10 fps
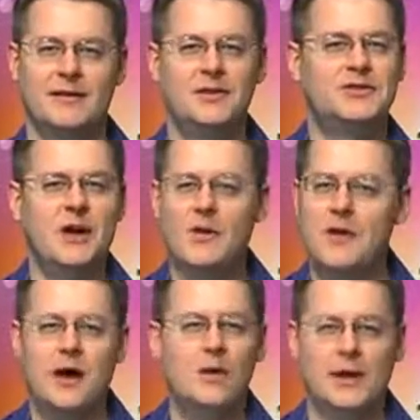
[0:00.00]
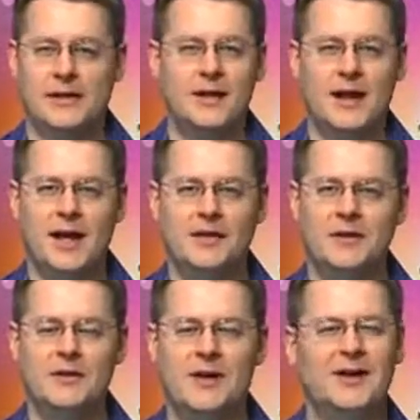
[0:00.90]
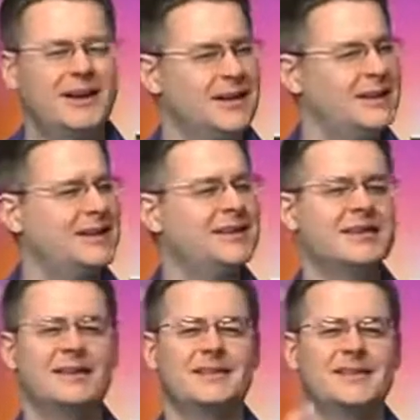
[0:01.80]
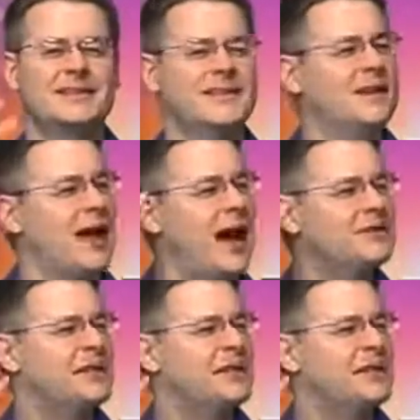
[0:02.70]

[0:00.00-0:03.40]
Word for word: You don't know with Allah. You don't know. And it, is this, how